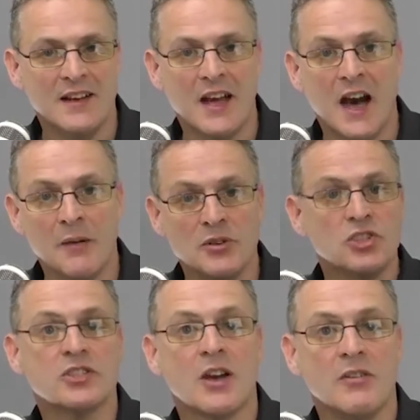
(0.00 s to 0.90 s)
I would
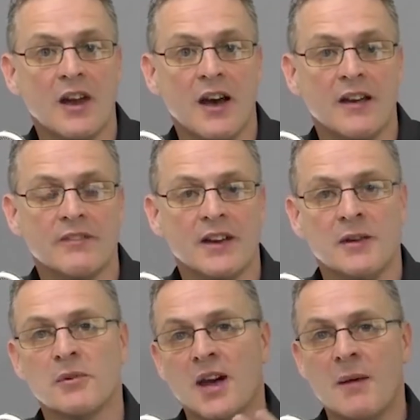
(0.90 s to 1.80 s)
just go live, and it
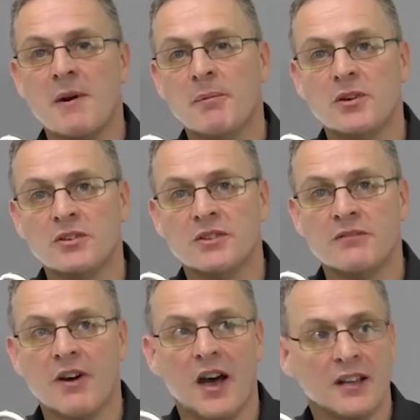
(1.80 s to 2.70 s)
would come up on your
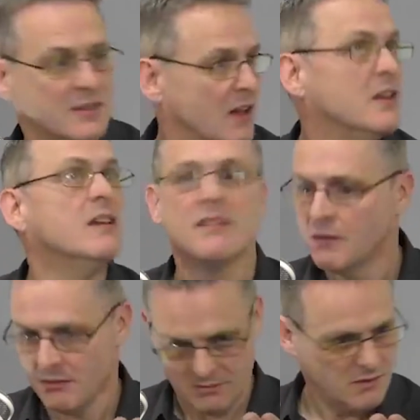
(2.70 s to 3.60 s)
device like this,
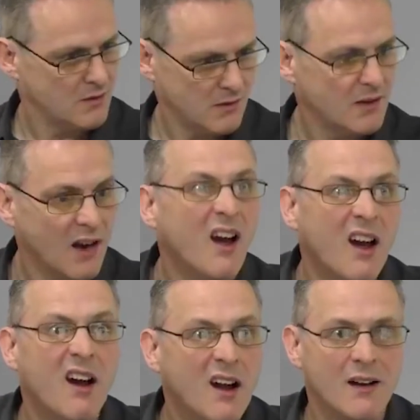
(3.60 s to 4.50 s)

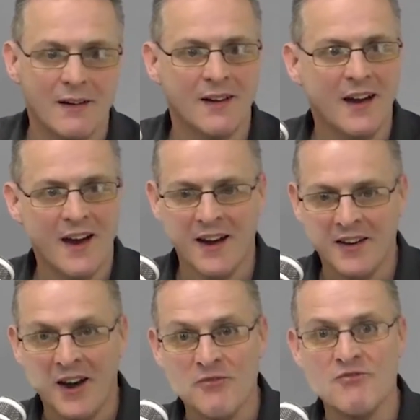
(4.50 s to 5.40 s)
like
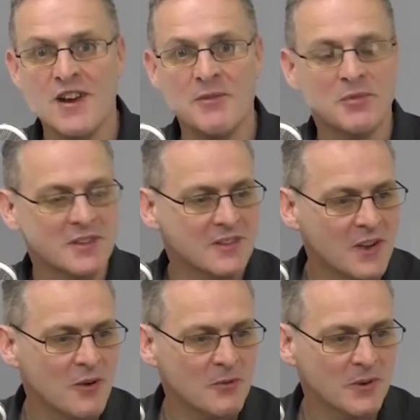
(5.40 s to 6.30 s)
I really wouldn't
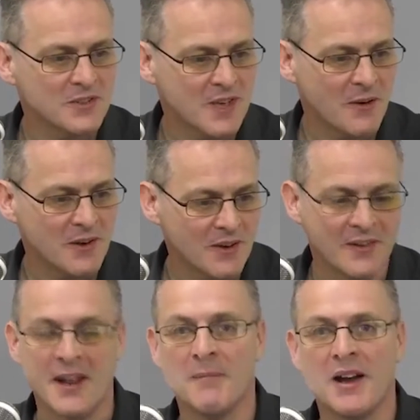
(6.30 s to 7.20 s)
know what's going on,
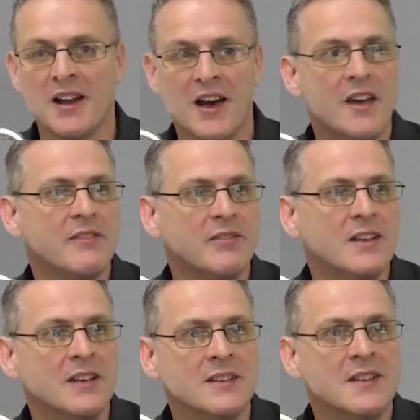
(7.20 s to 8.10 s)
and my live
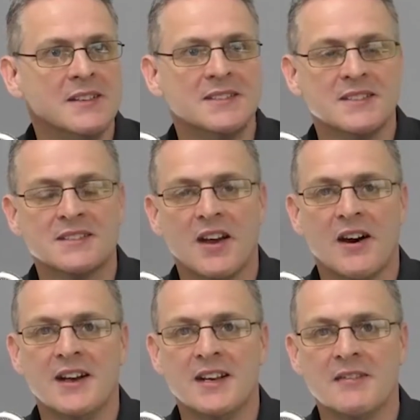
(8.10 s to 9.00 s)
is it
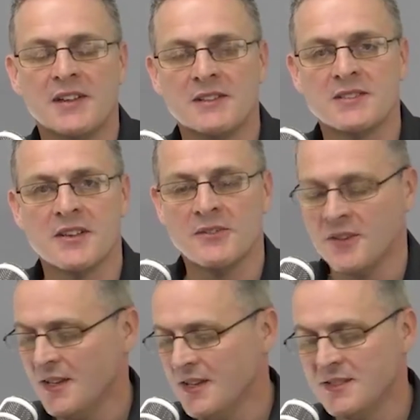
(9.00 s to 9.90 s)
started and everything. So
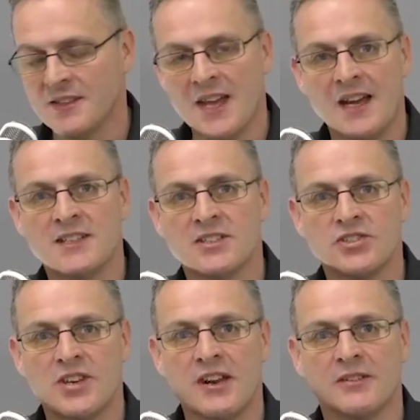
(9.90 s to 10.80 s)
that is a
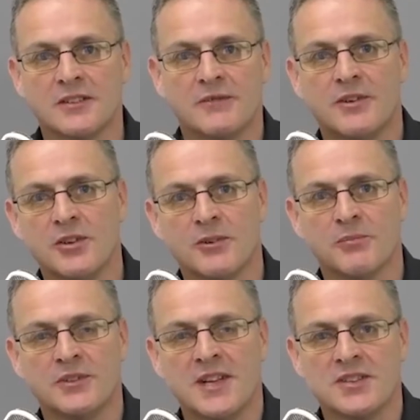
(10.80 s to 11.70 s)
shield for your
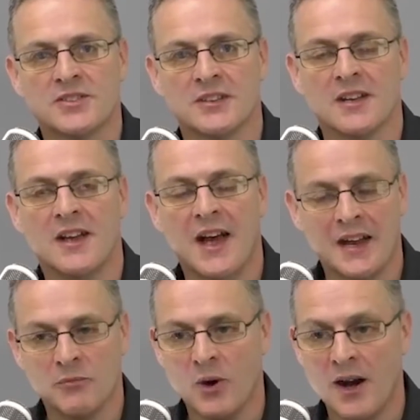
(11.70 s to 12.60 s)
protection.
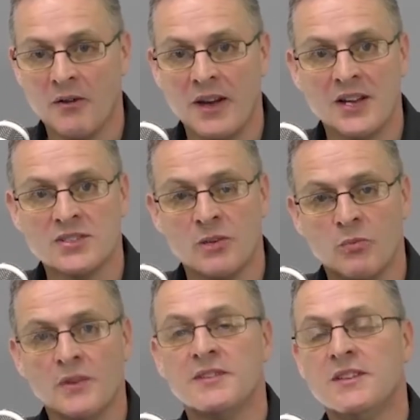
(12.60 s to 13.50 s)
And what I actually
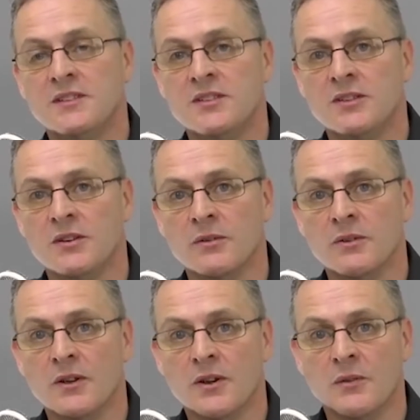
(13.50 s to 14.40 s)
wanted to do
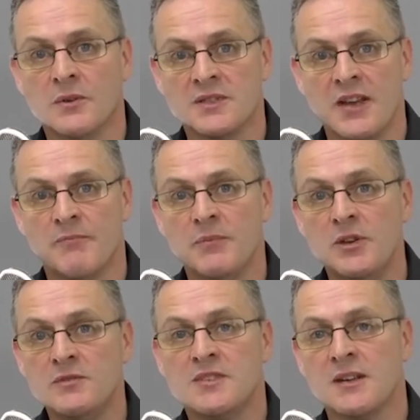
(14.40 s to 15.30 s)
was have
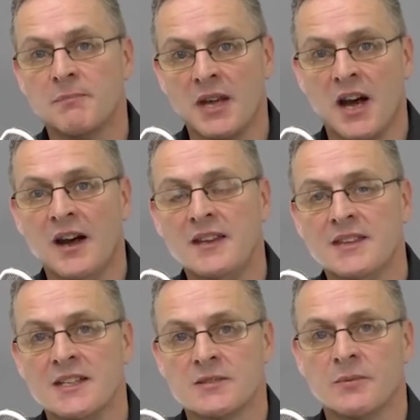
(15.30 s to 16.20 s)
music behind
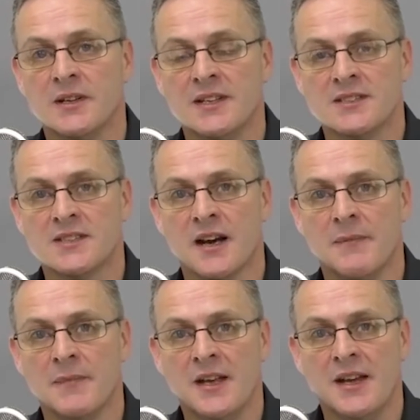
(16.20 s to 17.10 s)
this one this time,
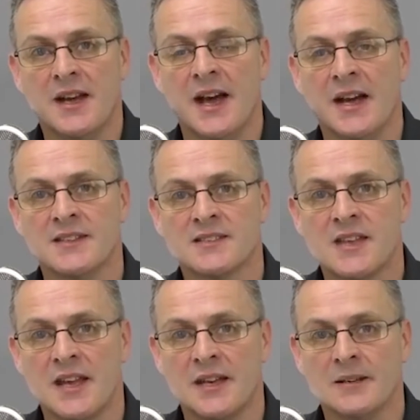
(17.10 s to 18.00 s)
and
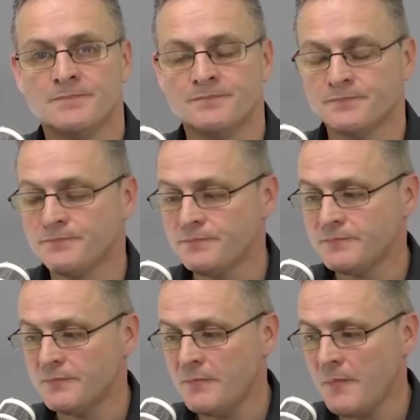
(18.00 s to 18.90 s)
say, you
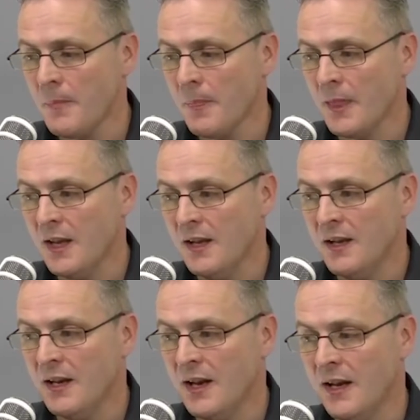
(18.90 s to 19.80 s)

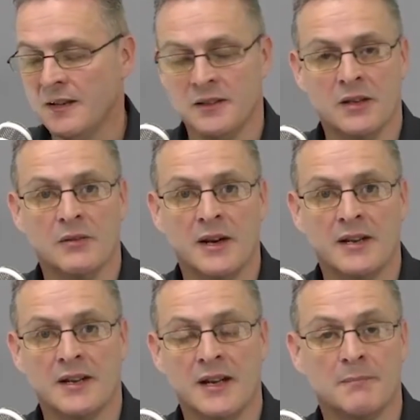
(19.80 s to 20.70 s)
know,
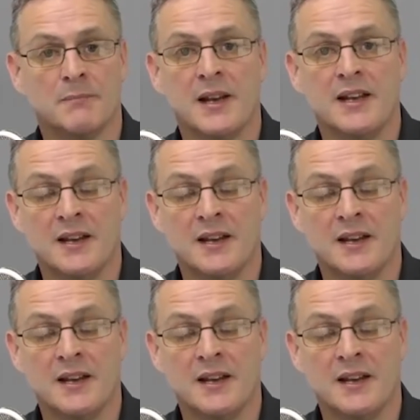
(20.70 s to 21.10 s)
and play.